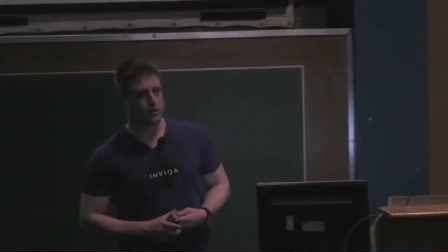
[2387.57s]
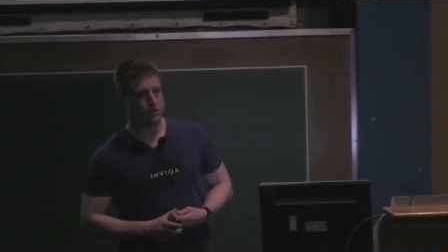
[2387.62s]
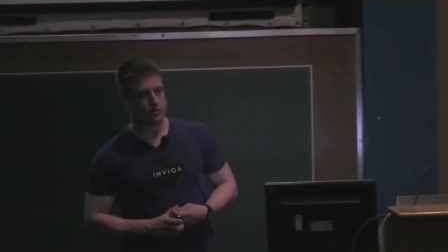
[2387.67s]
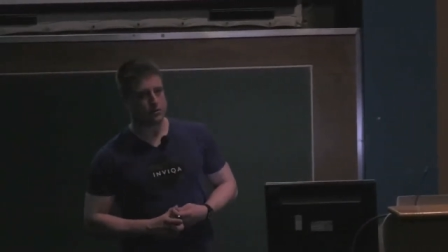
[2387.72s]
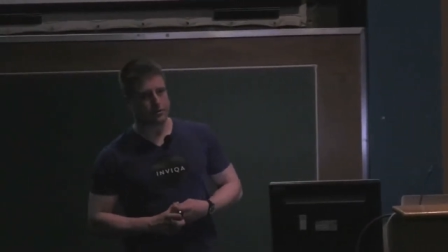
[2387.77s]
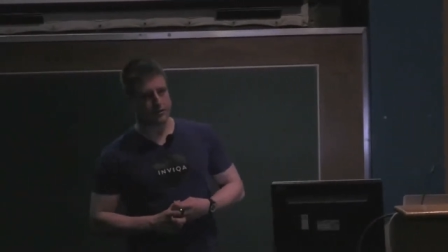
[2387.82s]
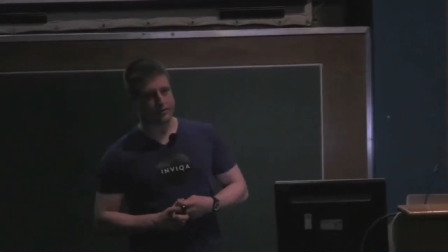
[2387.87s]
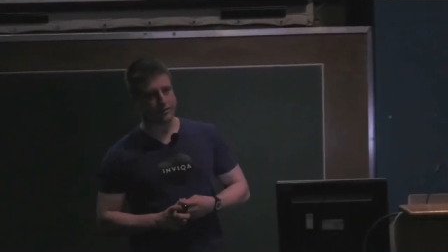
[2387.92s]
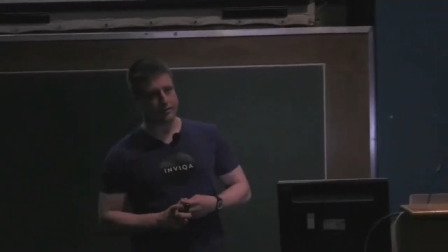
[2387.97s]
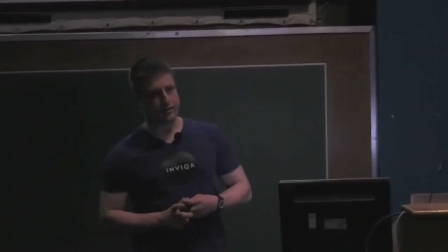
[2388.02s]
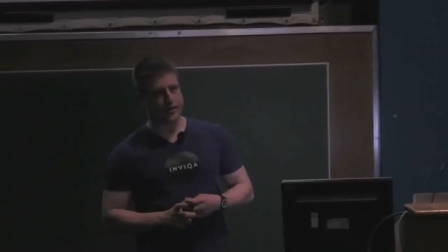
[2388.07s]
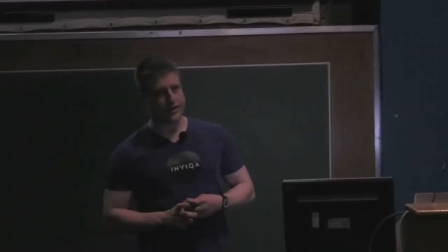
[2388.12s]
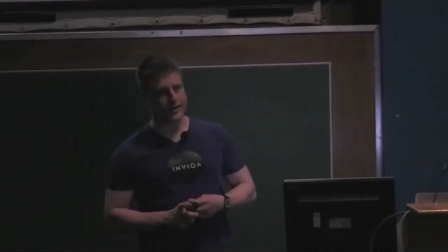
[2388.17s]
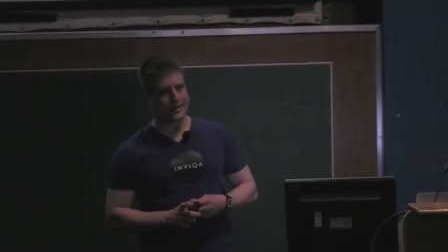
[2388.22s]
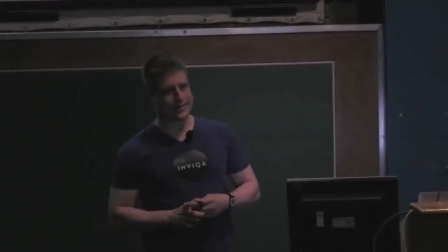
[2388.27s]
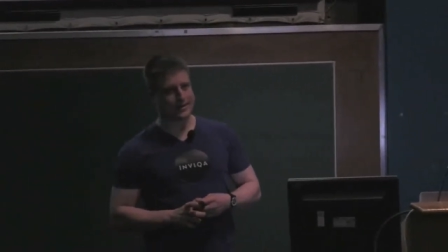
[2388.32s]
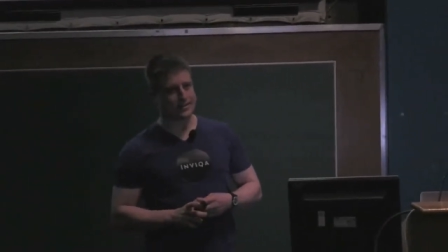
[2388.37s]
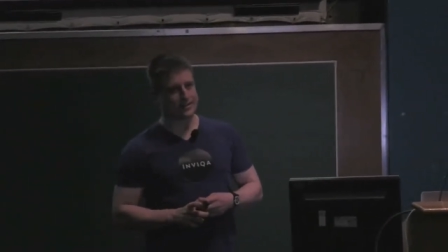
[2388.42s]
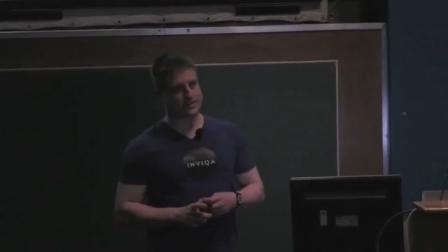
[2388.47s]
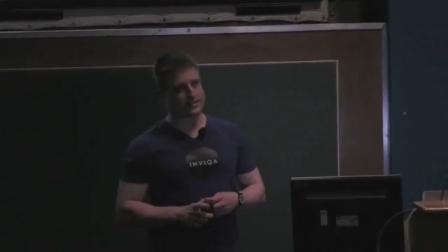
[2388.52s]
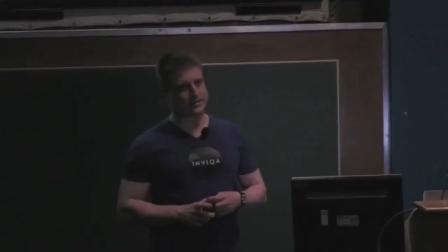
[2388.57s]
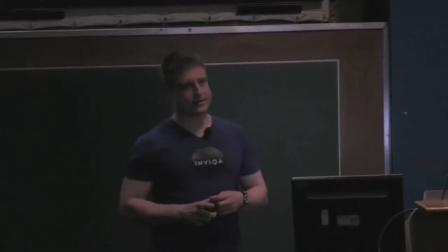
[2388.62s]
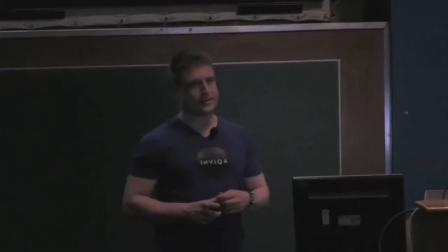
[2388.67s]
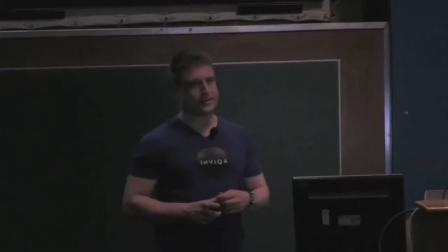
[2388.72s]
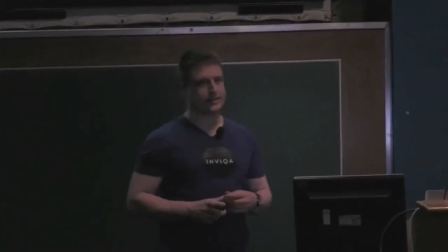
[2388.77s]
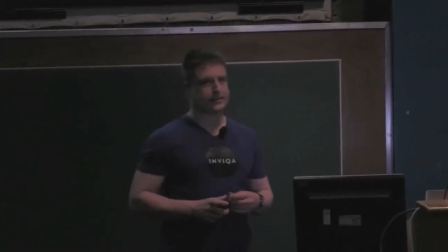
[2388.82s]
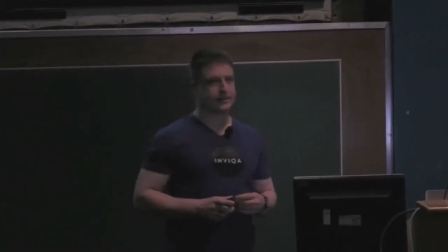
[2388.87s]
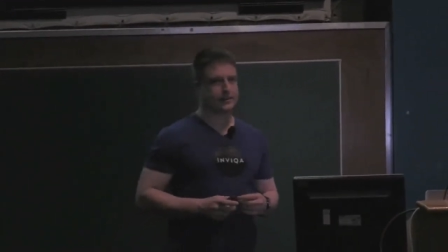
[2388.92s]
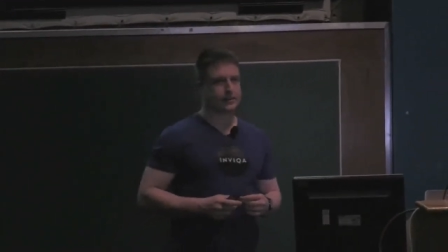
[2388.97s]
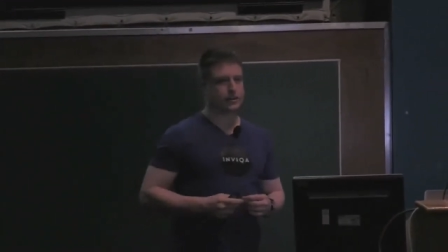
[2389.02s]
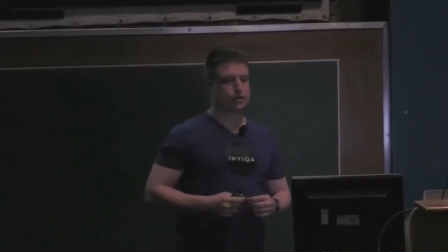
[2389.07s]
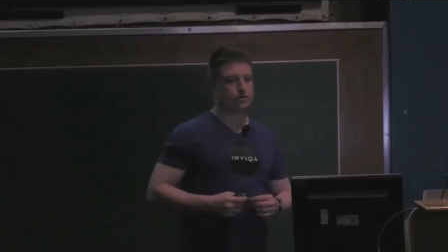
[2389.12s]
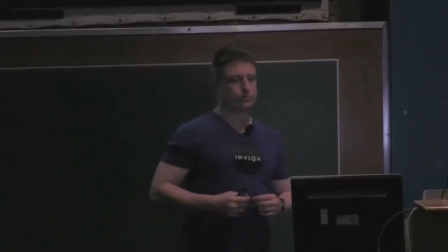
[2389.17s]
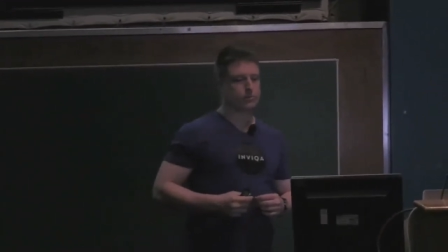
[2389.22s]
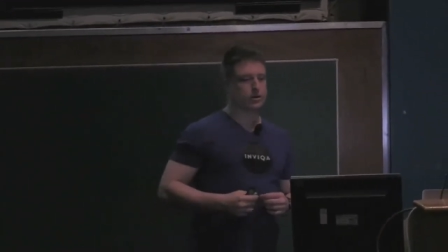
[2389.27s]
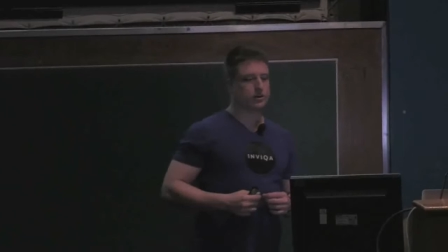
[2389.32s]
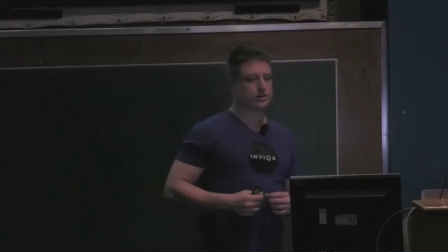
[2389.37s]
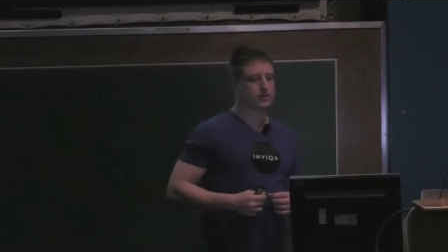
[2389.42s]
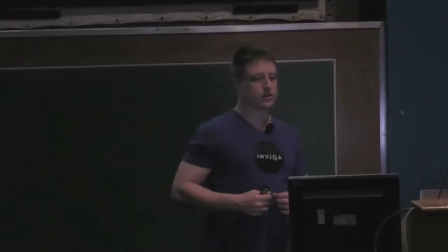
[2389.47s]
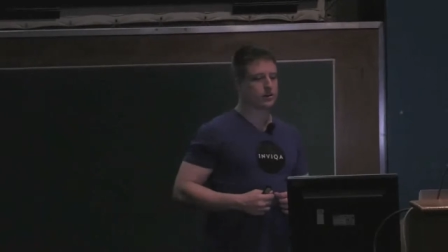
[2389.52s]
will decide it doesn't need a new
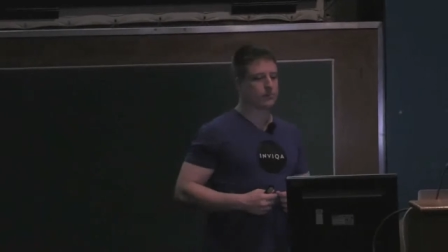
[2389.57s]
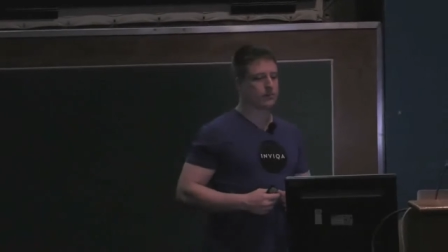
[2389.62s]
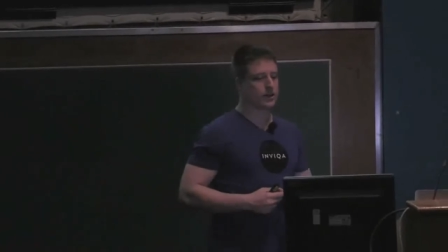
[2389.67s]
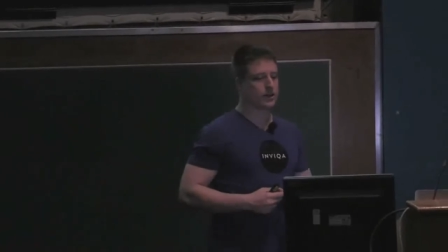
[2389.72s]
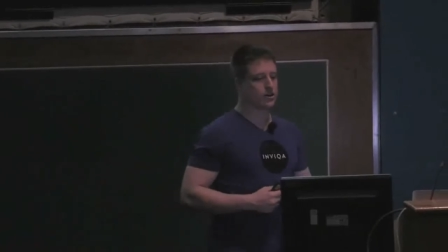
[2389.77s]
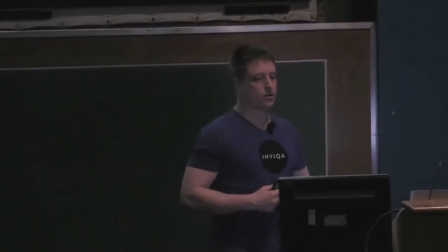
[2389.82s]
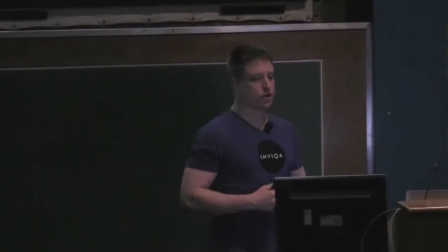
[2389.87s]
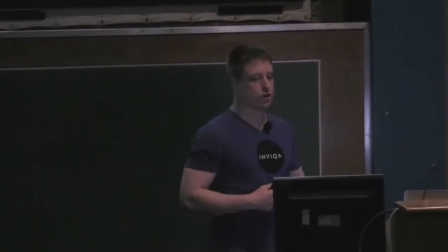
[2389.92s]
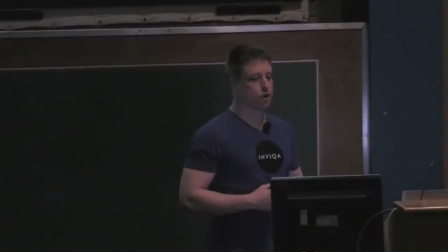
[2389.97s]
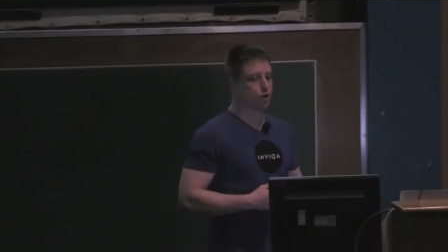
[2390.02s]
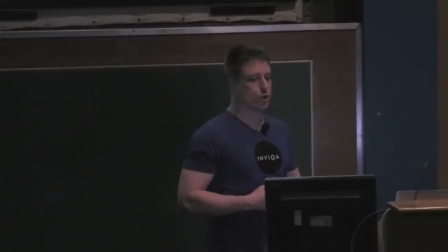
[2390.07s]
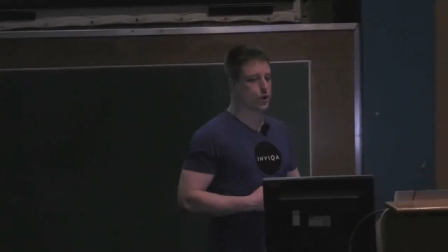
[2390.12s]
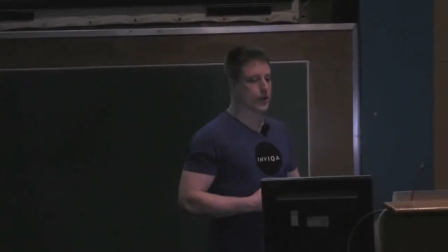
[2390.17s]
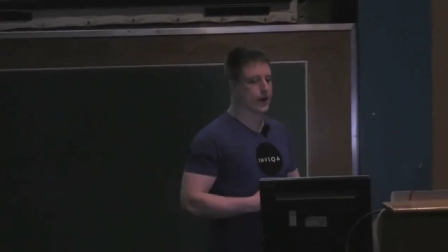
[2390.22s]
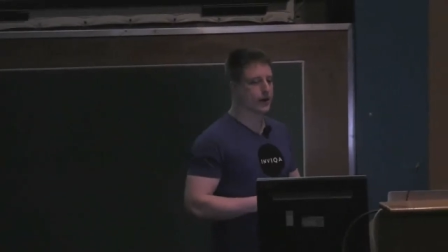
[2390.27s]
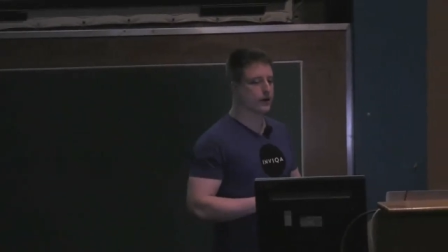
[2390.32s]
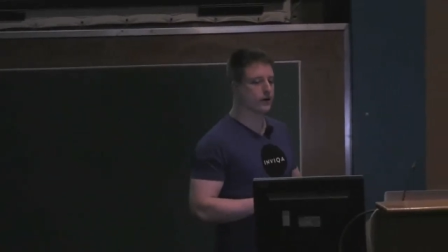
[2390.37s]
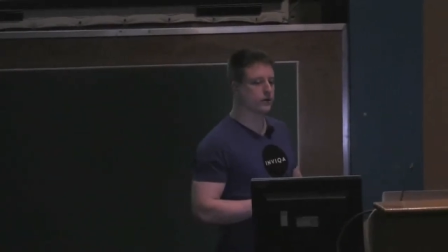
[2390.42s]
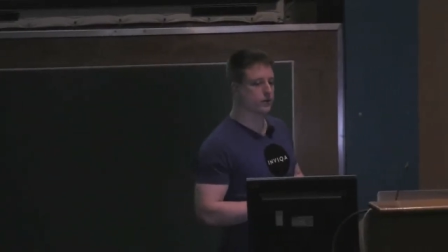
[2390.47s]
merge commit to do that.